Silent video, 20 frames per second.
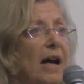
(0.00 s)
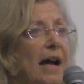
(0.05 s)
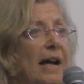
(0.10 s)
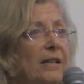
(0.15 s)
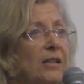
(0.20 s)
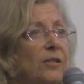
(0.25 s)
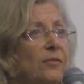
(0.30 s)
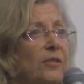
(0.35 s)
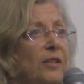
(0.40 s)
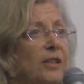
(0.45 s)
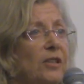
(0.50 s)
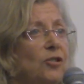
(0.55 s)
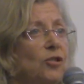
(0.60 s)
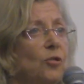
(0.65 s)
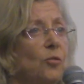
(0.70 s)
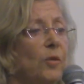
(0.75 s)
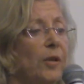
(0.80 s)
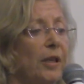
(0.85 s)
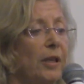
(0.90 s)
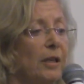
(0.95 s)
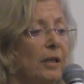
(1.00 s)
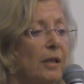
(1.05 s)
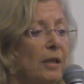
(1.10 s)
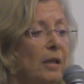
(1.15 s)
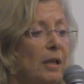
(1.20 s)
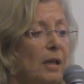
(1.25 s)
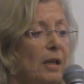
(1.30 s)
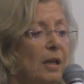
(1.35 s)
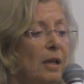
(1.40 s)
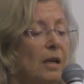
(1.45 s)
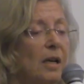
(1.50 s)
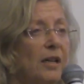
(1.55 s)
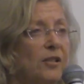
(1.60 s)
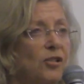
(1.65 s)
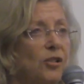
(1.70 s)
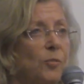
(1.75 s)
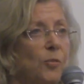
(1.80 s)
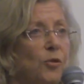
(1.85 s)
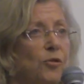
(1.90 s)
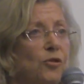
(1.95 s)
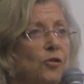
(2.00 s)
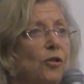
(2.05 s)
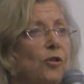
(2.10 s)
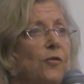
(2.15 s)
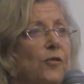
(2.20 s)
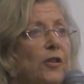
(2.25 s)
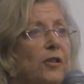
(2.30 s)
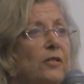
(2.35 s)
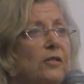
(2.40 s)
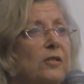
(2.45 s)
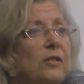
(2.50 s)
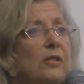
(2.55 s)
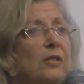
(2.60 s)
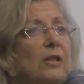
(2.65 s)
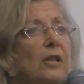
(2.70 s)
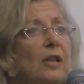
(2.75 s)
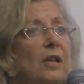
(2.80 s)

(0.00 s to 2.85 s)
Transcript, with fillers: actively doing customer service